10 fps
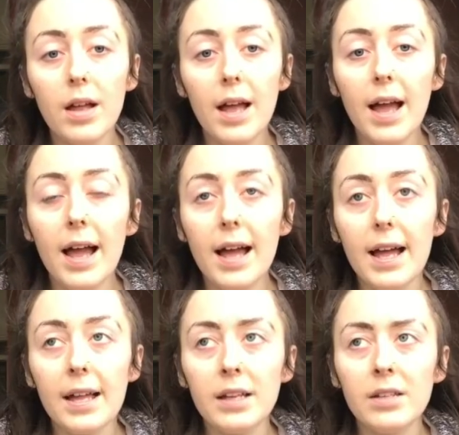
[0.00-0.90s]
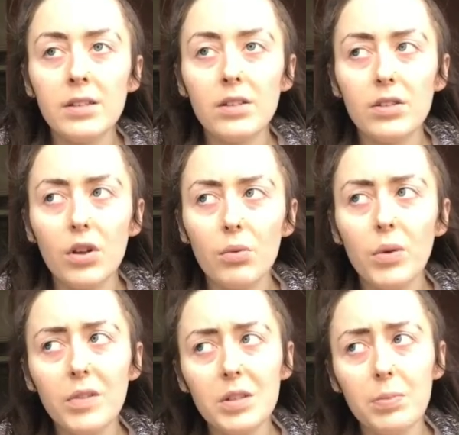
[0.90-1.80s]
And so with
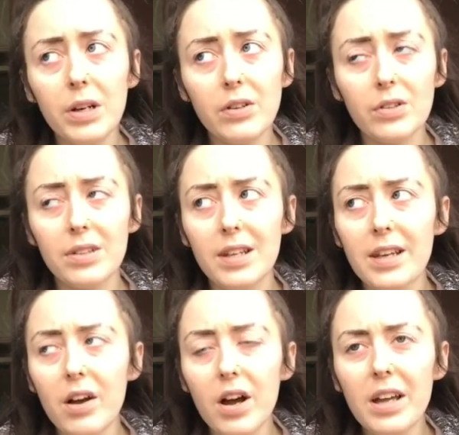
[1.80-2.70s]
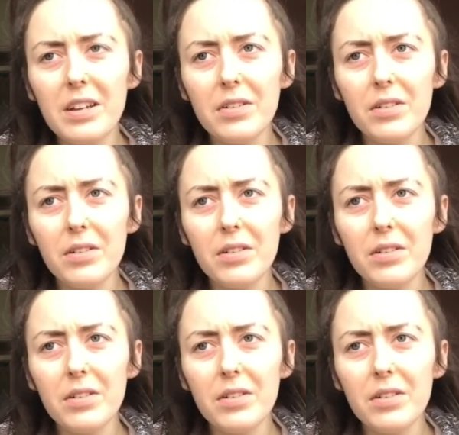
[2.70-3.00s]
this pregnancy, I